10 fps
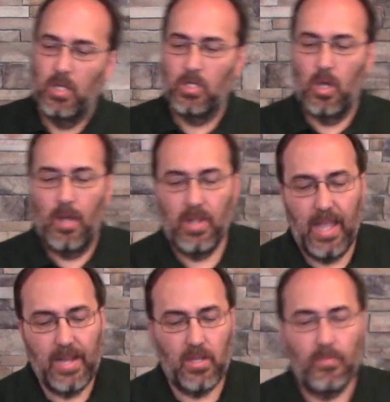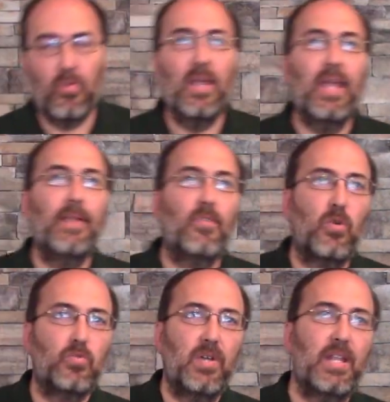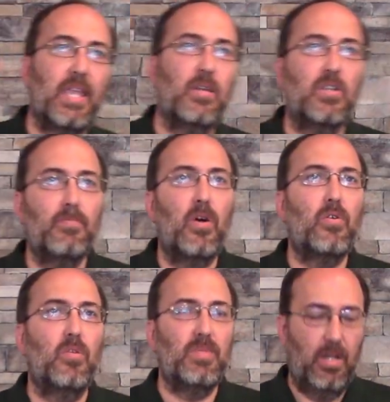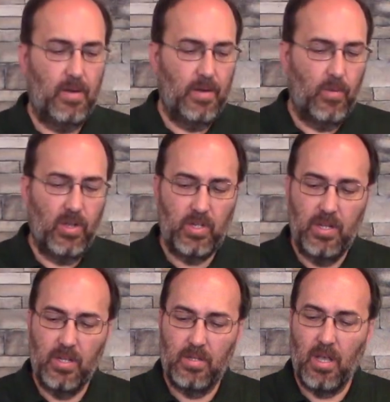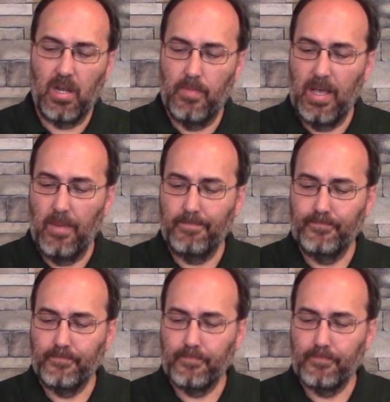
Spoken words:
So I would like to pray. Of course, we're going to get in our small groups here, and I want you to talk about